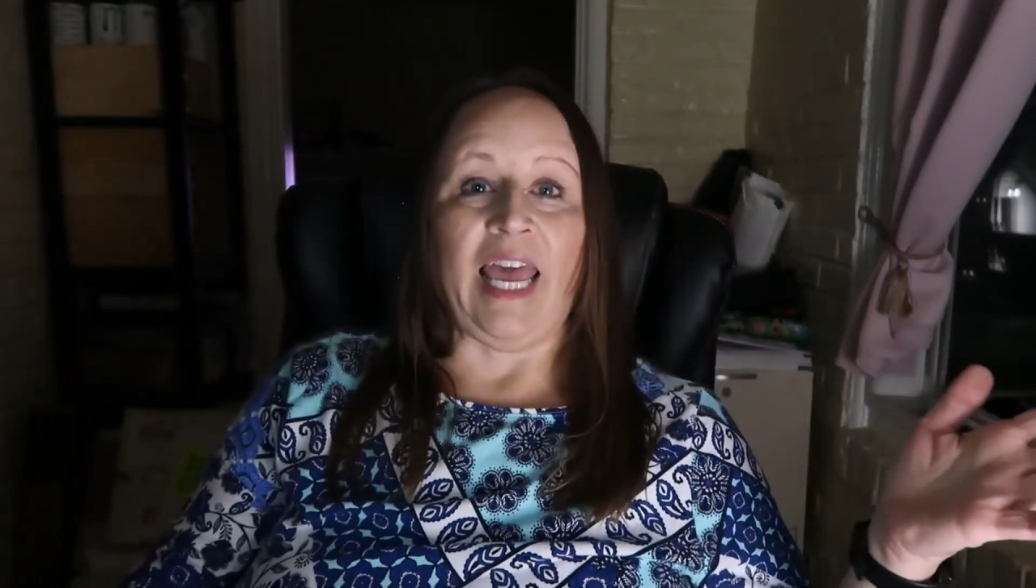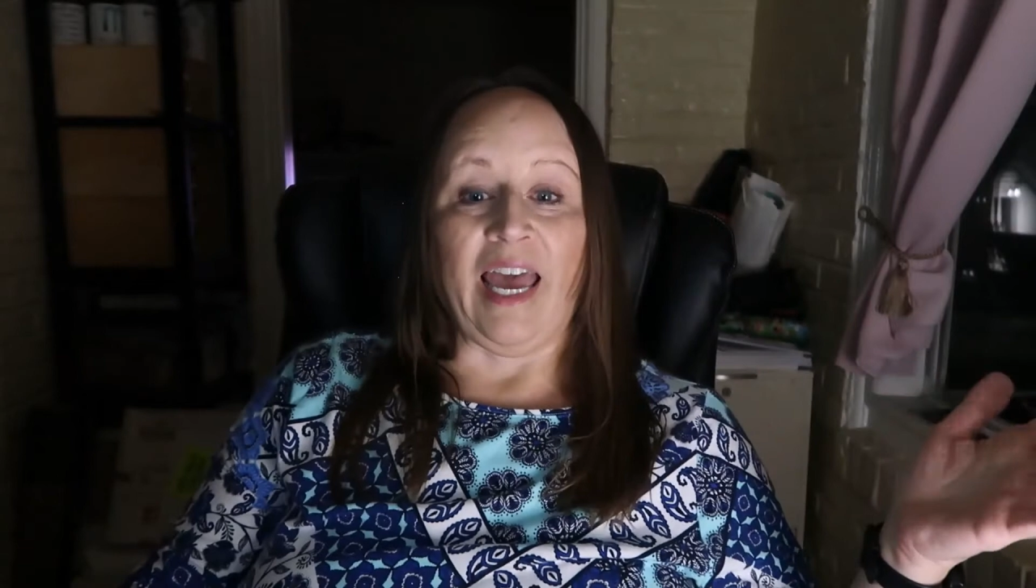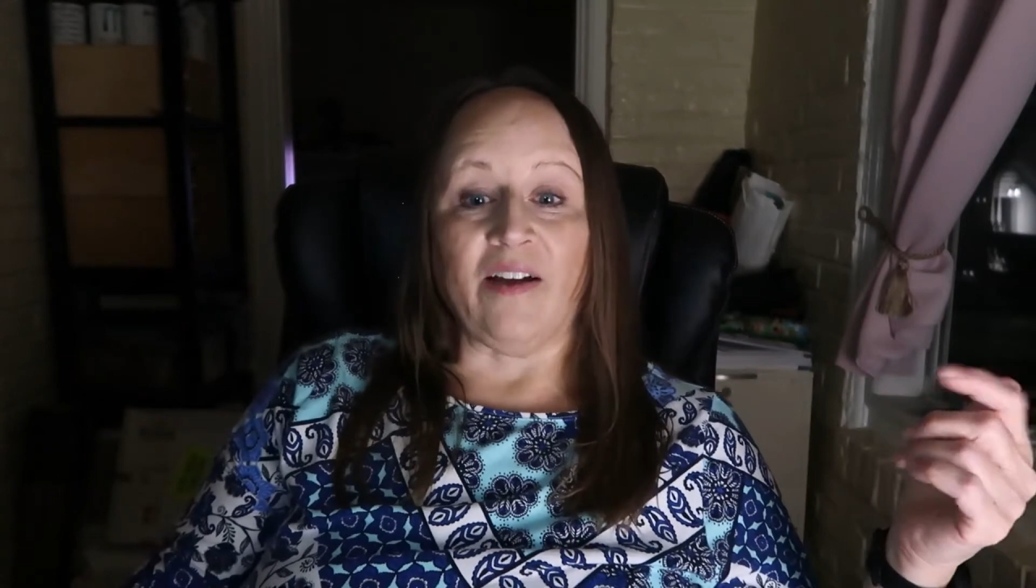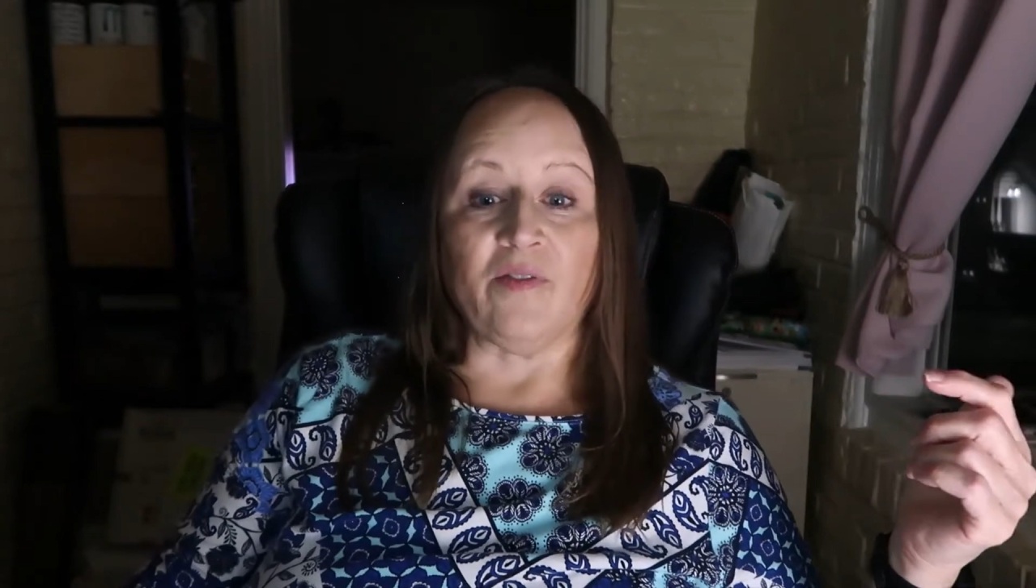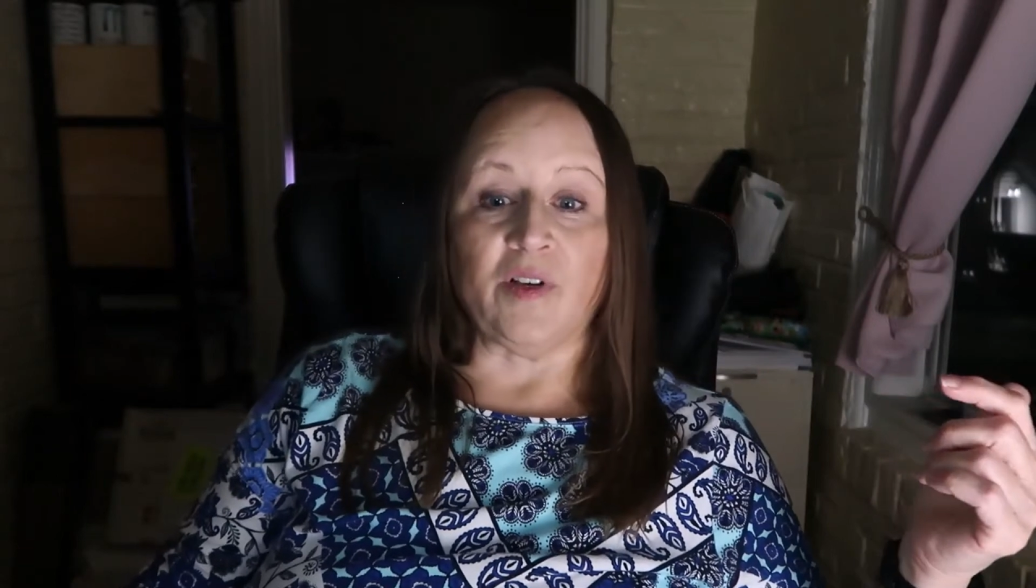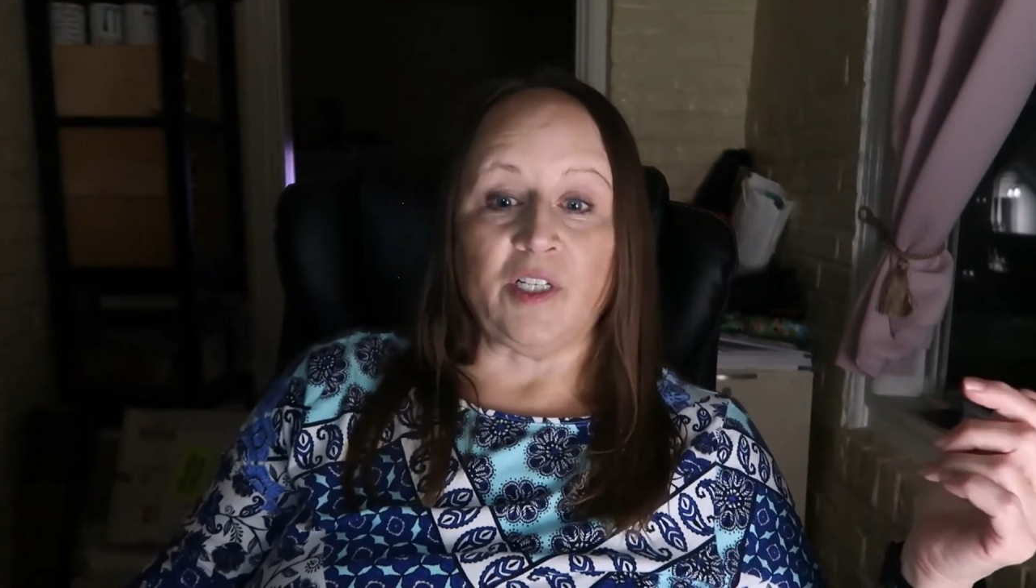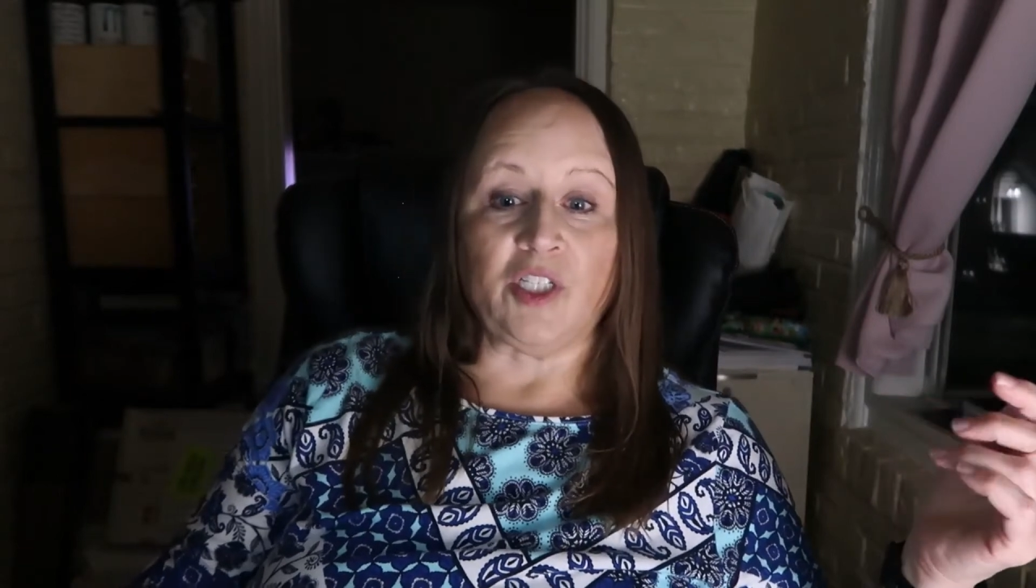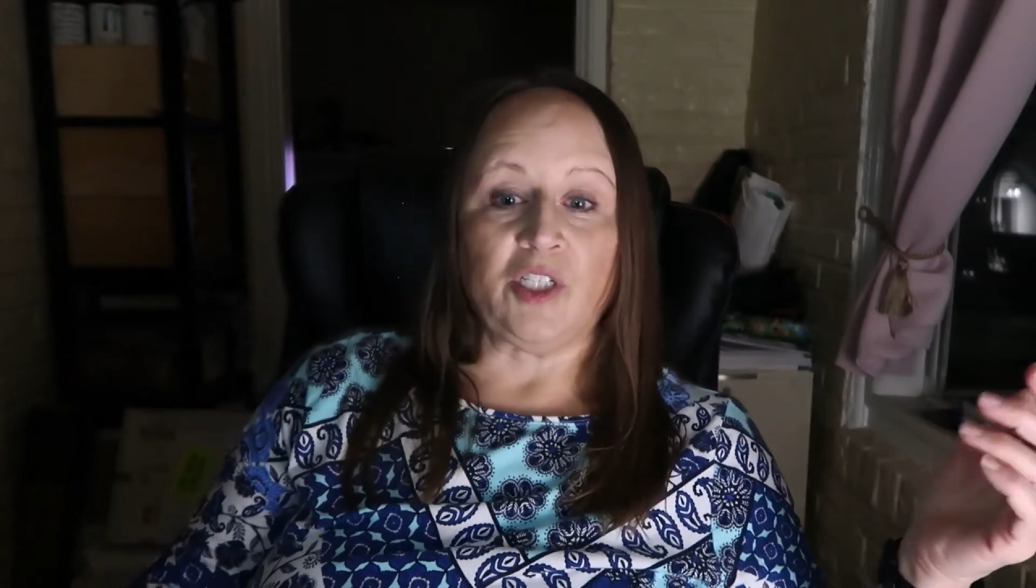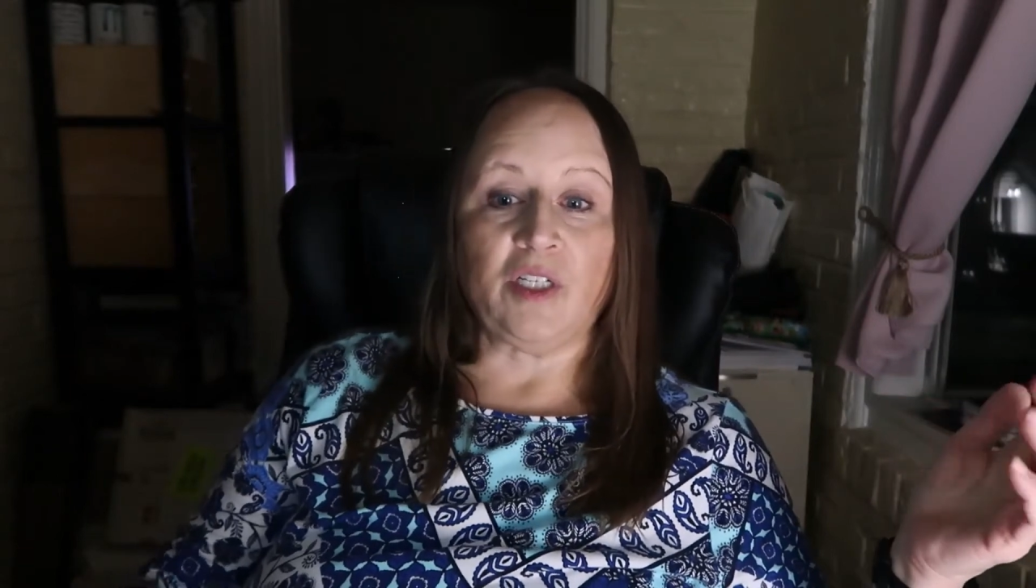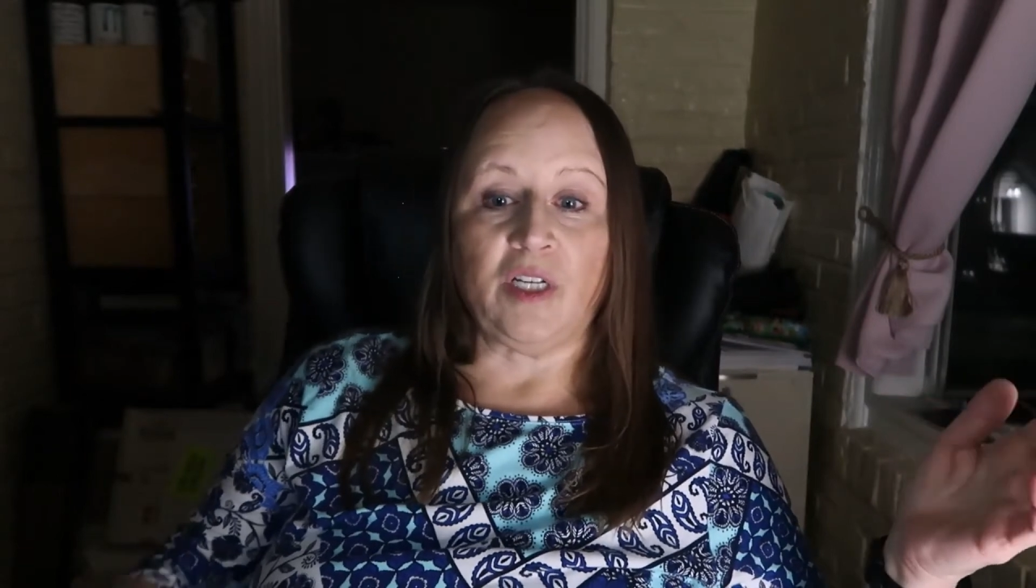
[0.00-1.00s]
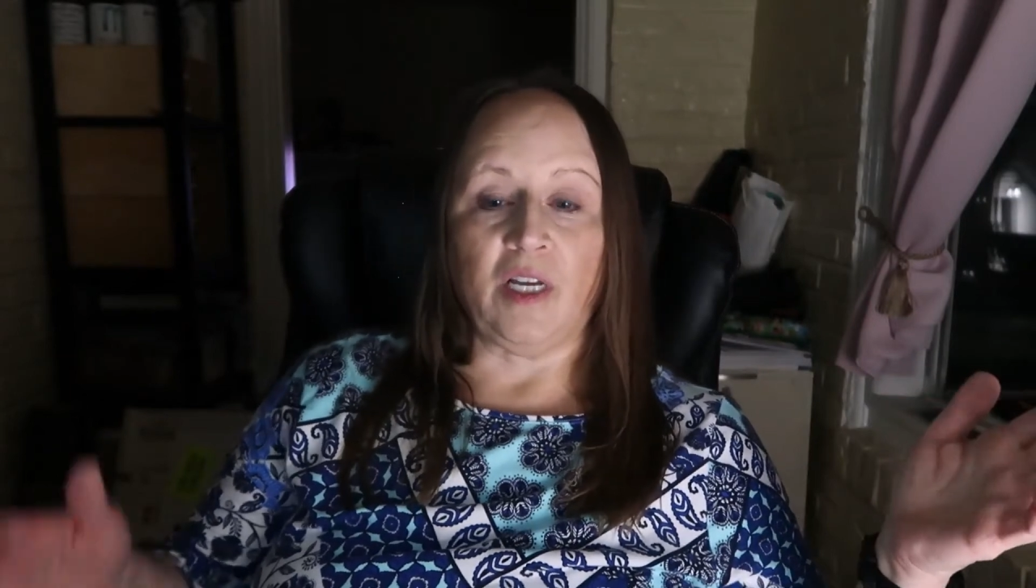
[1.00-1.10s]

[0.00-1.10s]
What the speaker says: average,